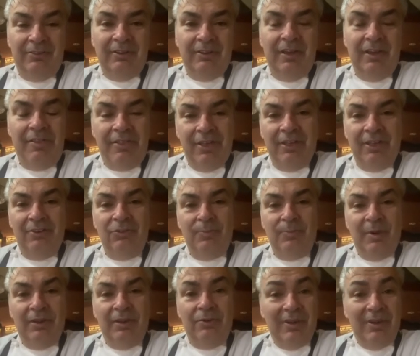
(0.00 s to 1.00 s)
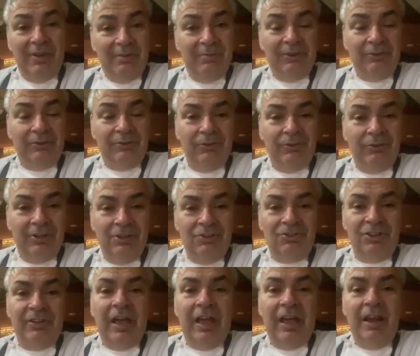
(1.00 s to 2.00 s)
And I think going back to the
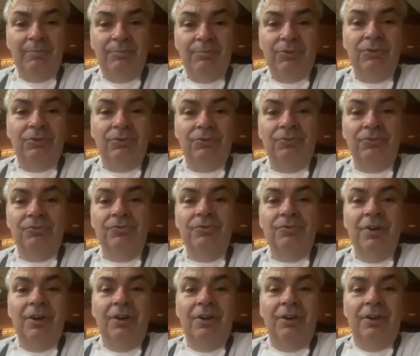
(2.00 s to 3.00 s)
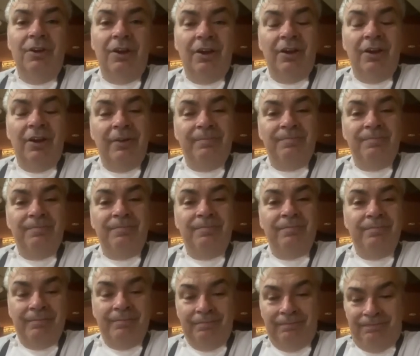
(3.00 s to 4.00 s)
kitchen helps you to
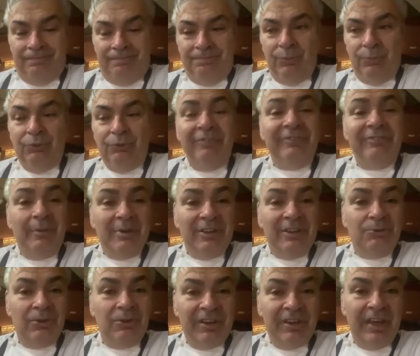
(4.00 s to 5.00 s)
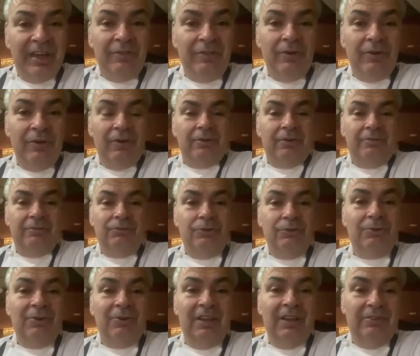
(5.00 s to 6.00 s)
put the family together to
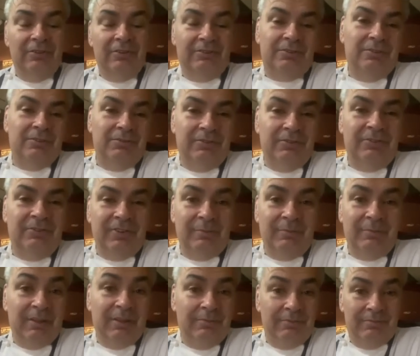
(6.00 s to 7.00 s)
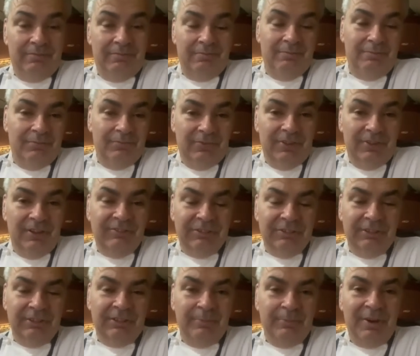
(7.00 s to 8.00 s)
create those time, and
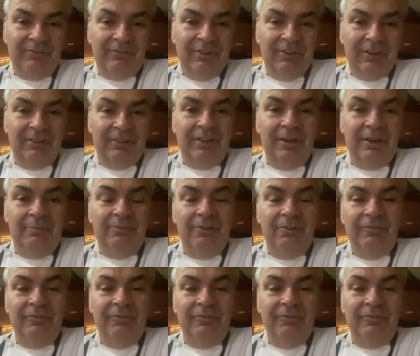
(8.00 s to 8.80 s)
definitely perfect time for the